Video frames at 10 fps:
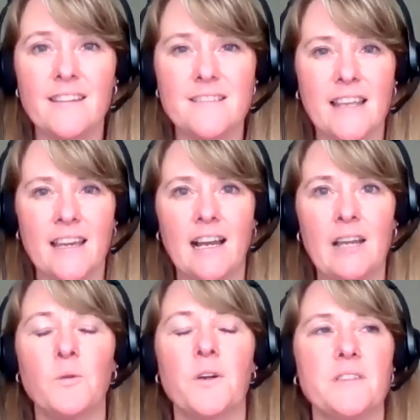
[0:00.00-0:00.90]
is that
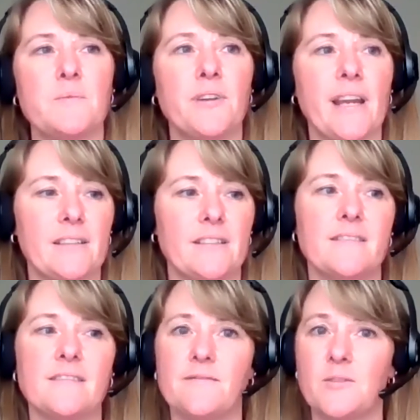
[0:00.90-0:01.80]
I worked in
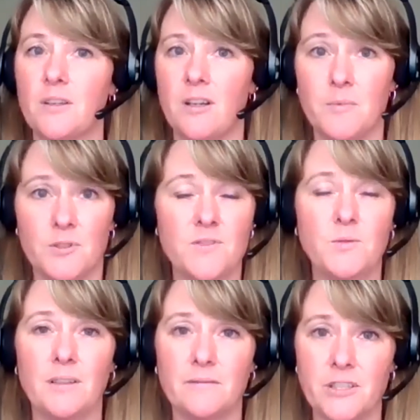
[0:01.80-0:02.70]
practice for almost
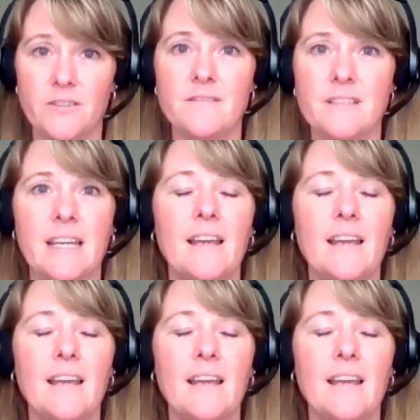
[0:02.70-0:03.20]
12 years,